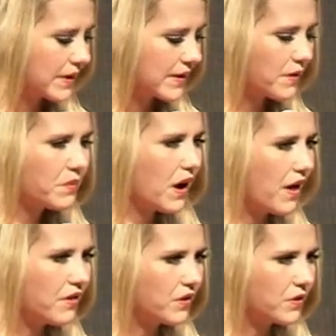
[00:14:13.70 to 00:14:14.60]
there were
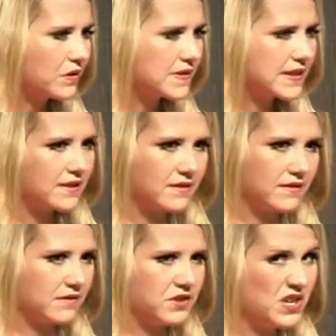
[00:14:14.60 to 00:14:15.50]
other girls that
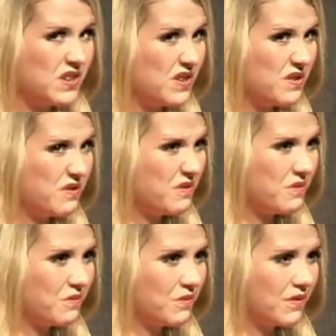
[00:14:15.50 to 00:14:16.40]
she
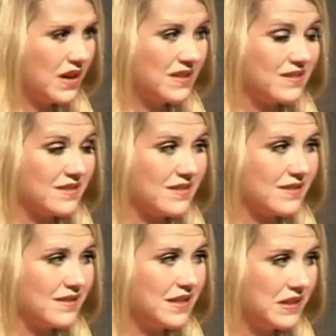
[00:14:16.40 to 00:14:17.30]
knew
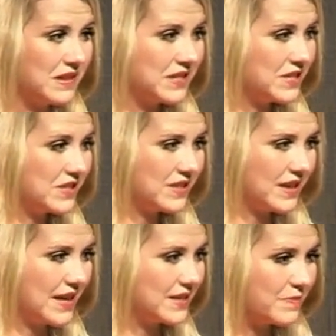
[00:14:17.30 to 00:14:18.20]
as little as
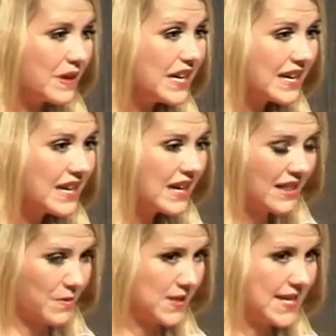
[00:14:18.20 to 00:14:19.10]
me
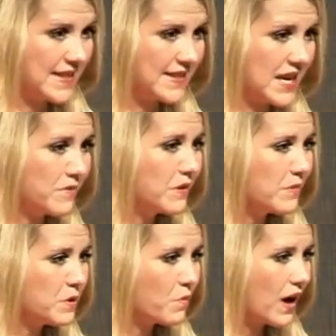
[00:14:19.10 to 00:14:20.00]
that were sitting at the table. I
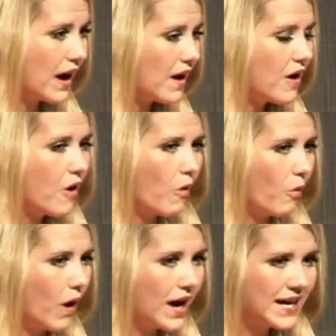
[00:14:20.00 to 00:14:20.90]
mean,
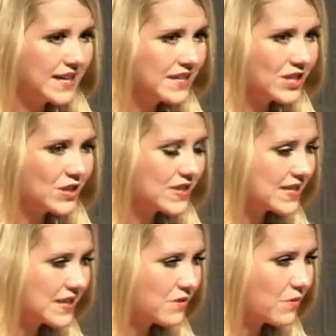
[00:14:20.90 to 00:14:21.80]
why didn't she
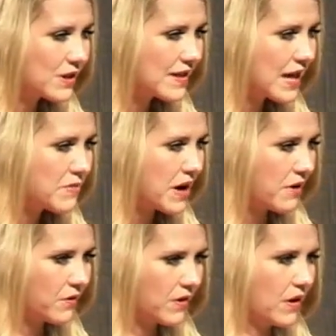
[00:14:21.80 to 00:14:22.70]
single one of them
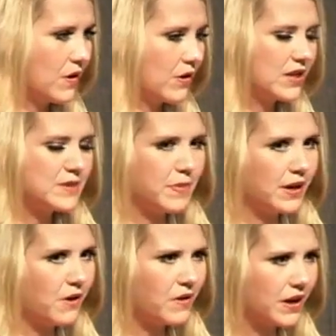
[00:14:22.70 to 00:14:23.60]
out, or at least
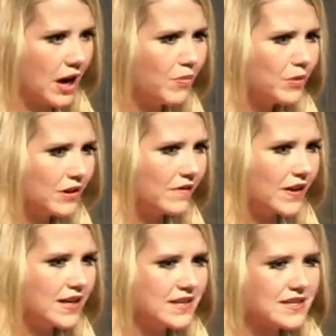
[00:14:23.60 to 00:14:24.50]
pick on a couple of
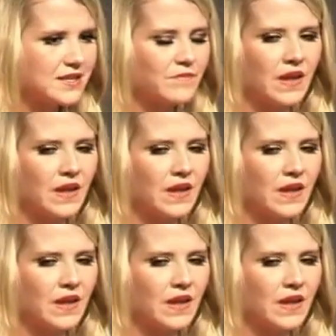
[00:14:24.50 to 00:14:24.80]
us?